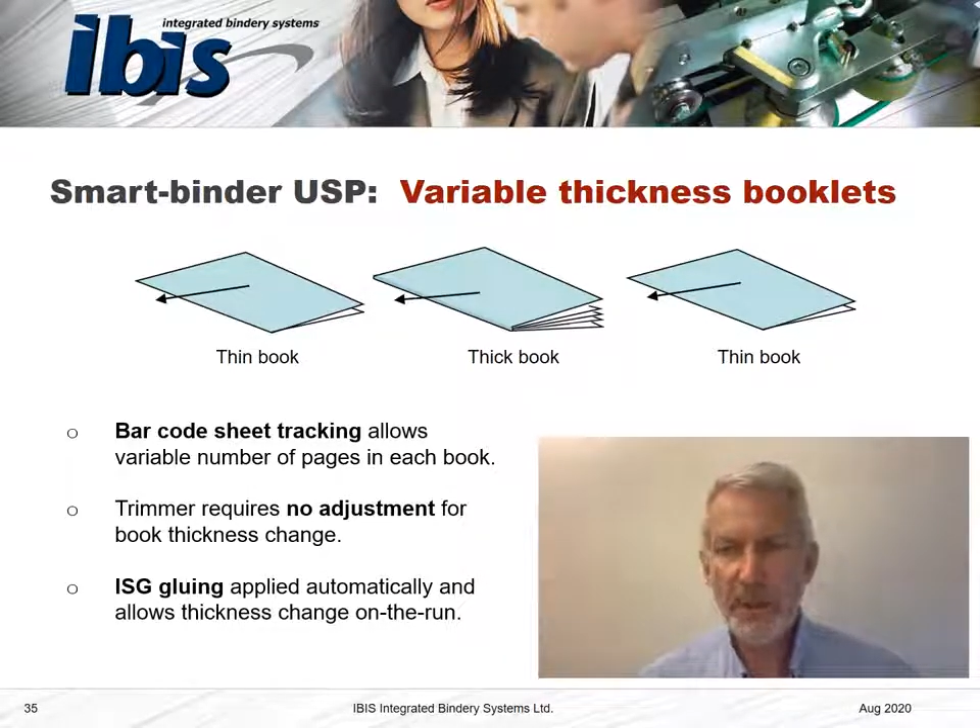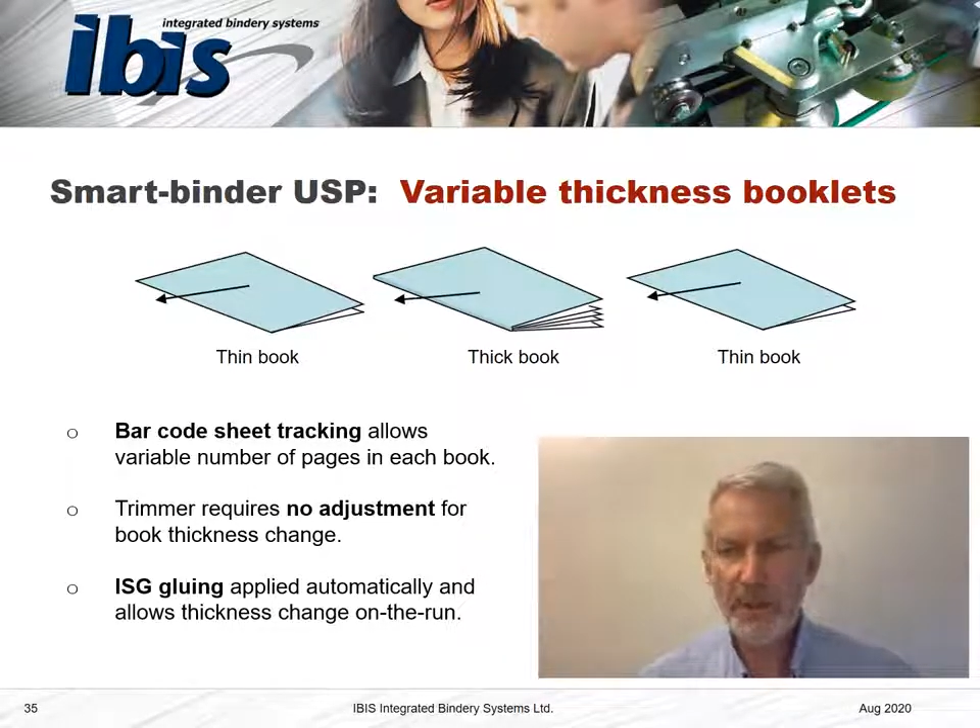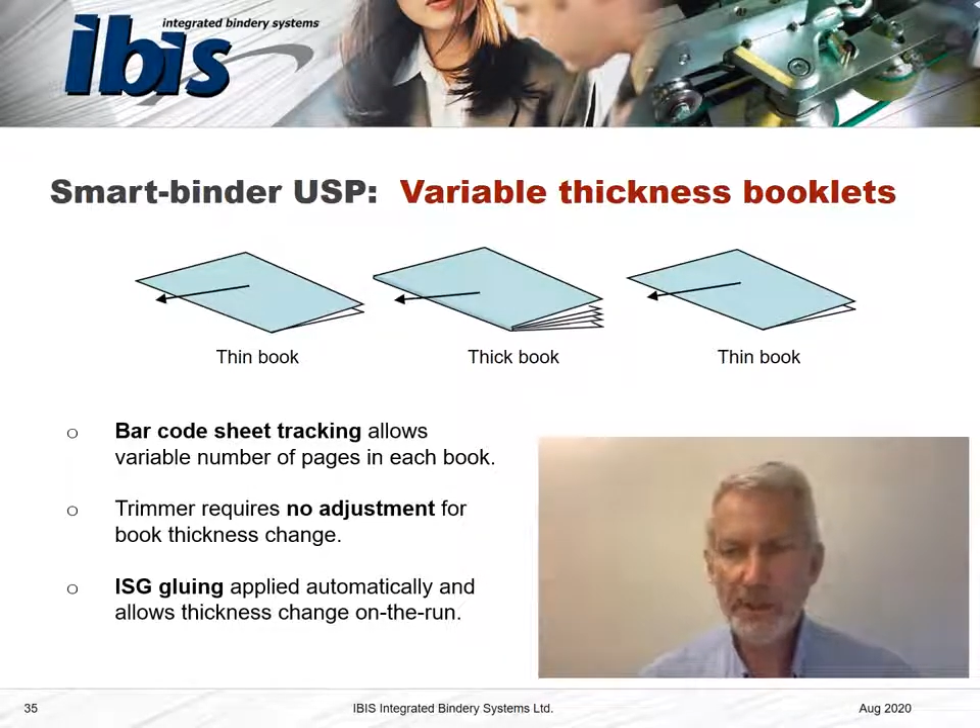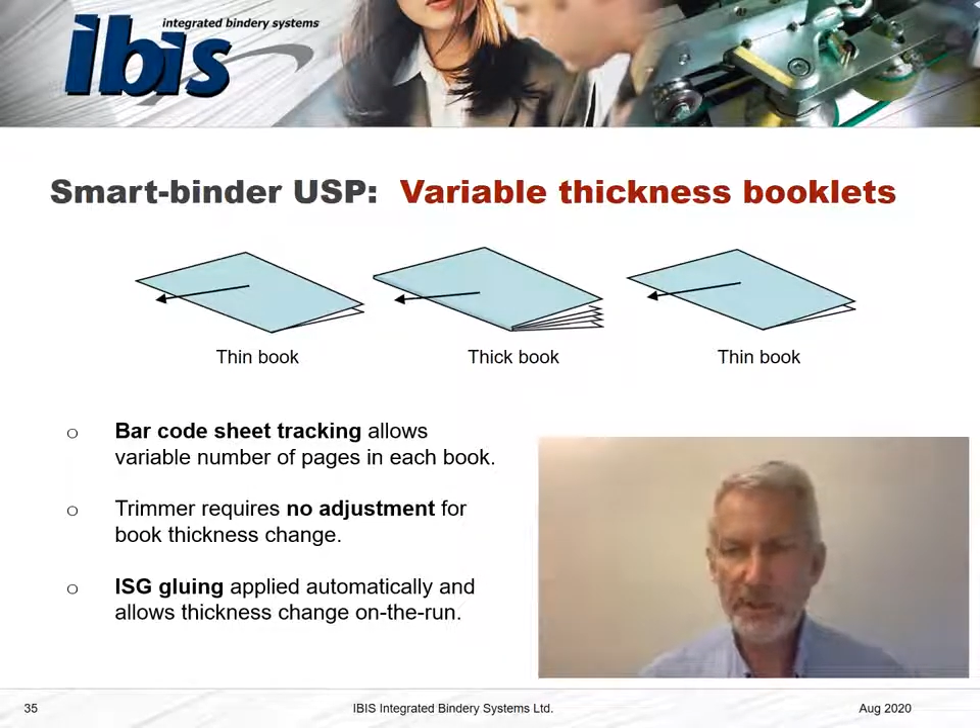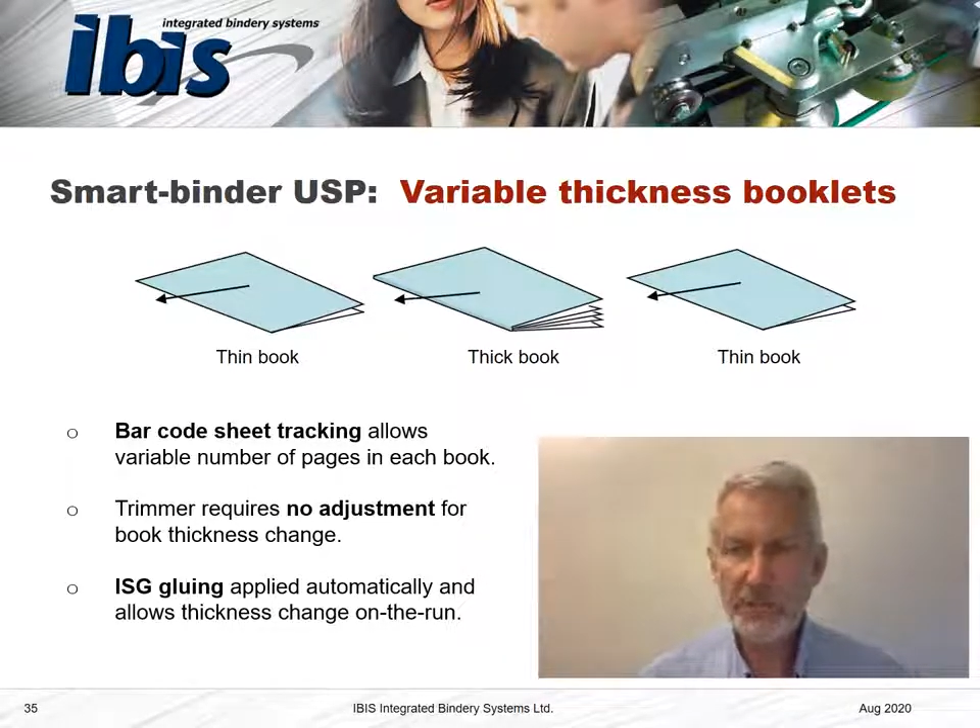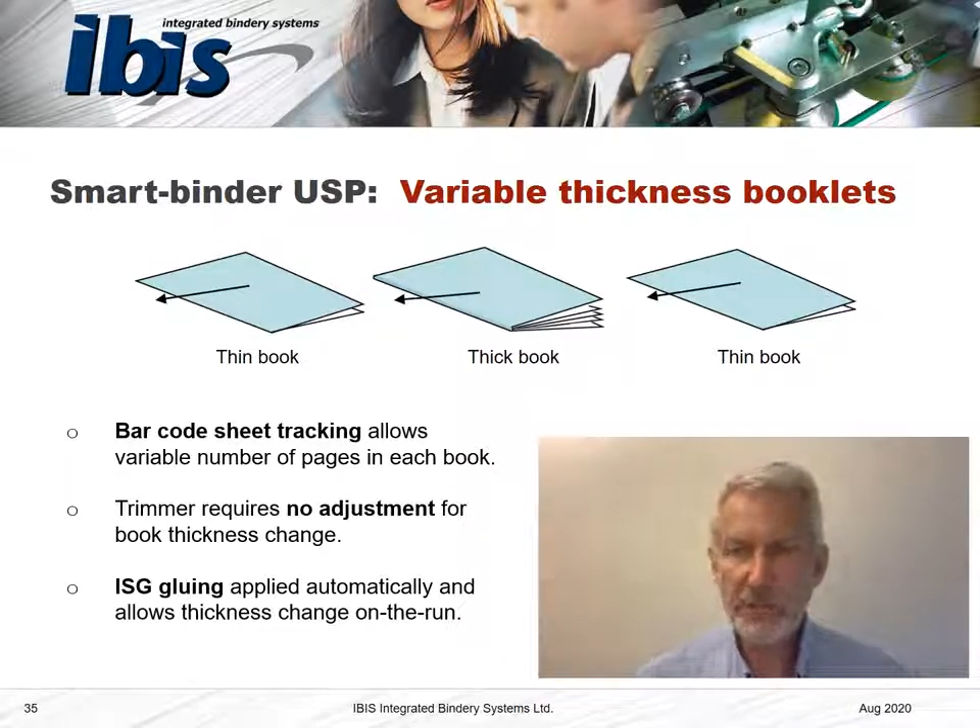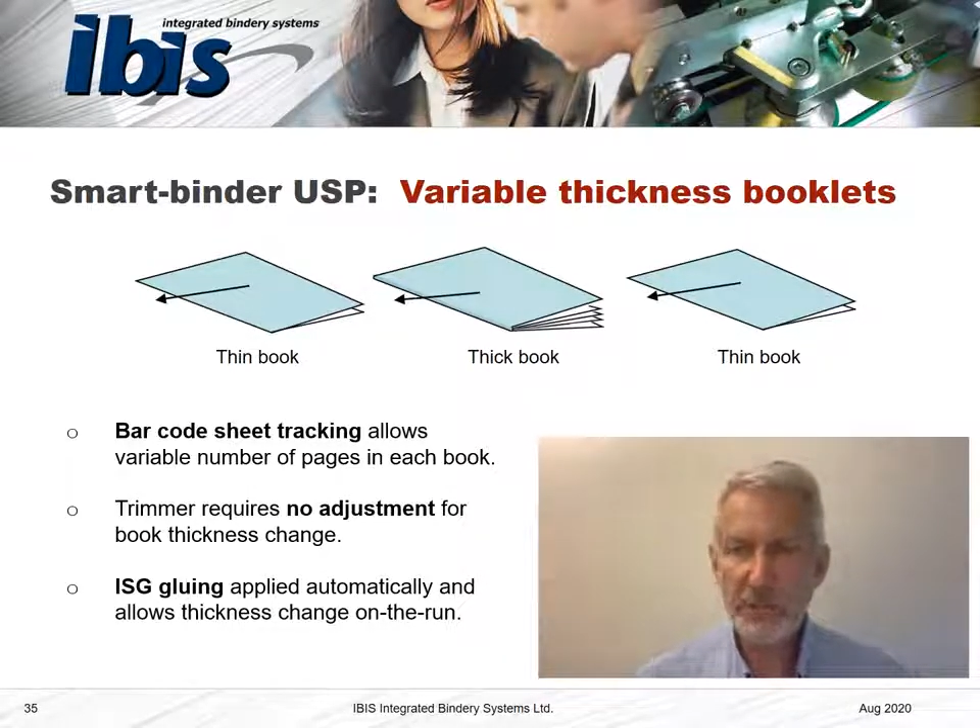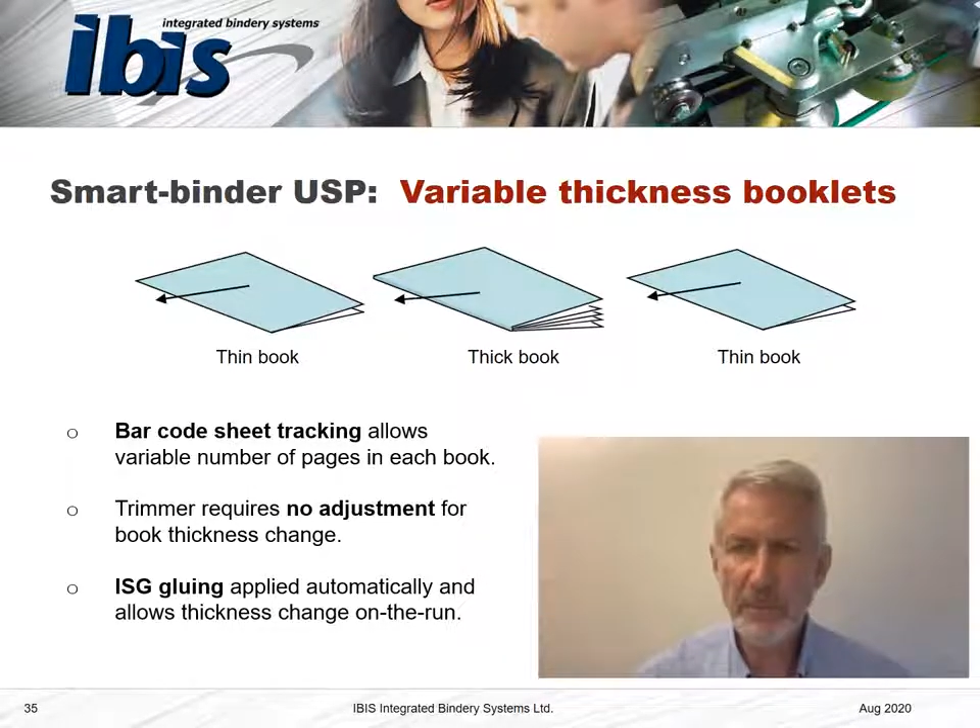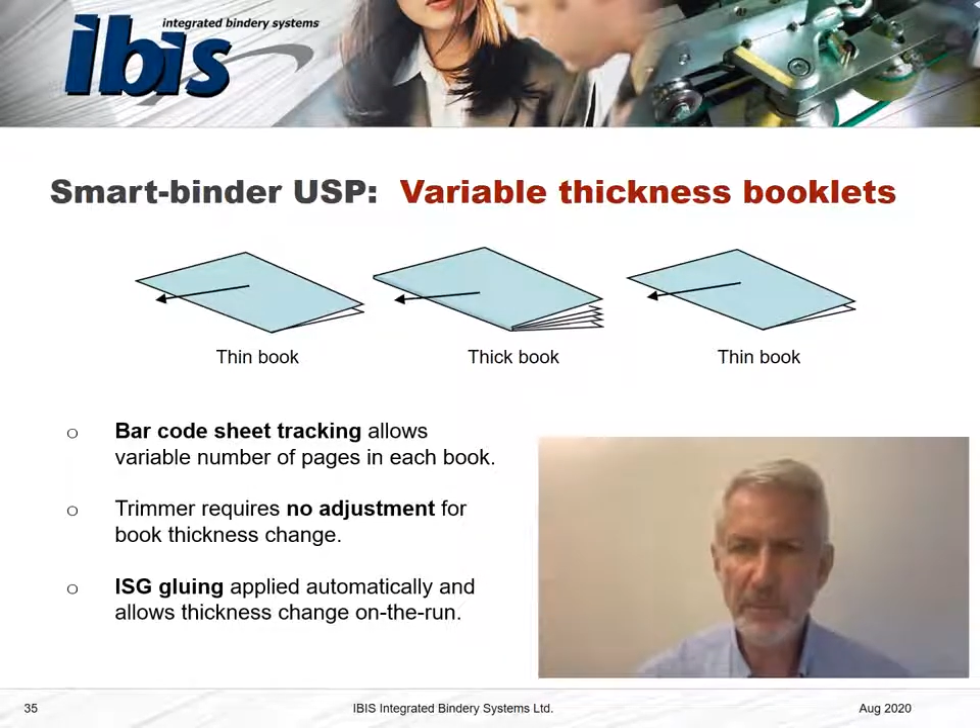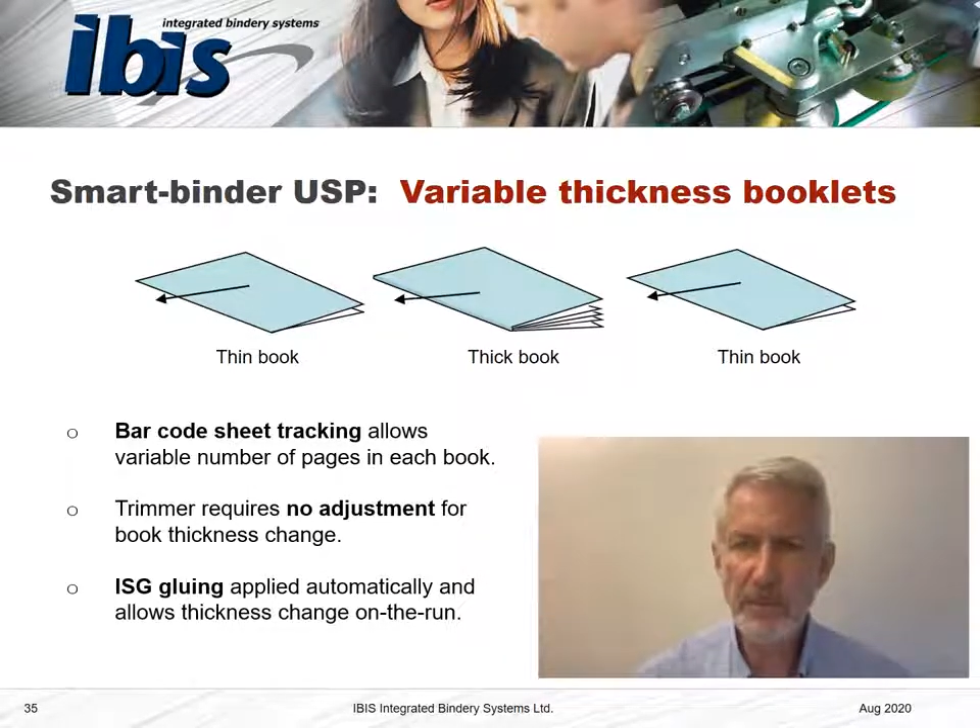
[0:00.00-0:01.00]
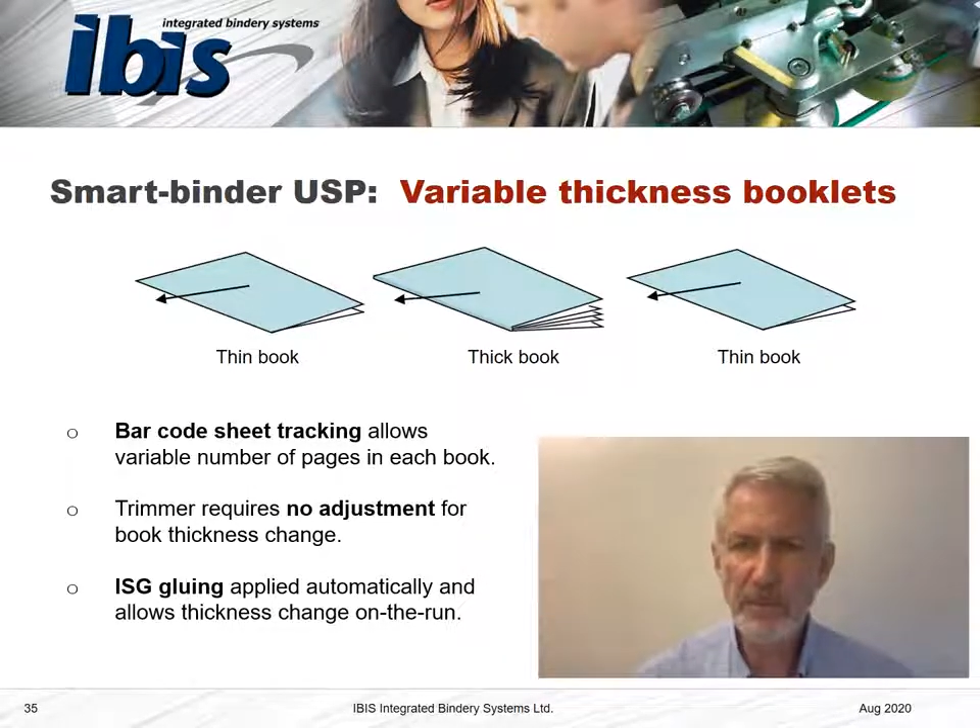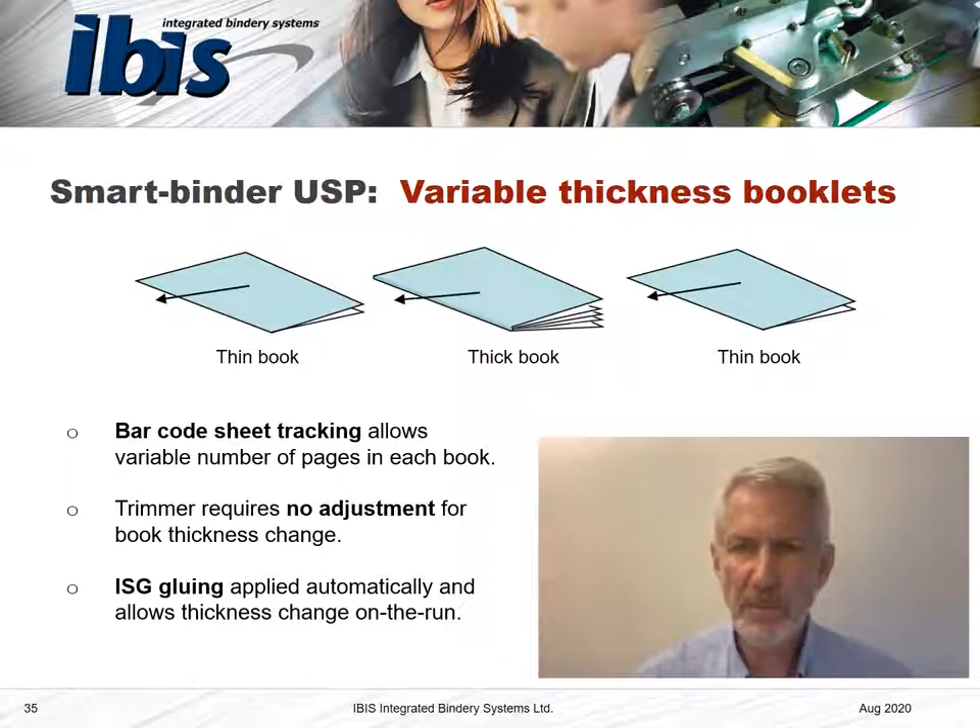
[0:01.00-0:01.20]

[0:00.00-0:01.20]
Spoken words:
pages from minimum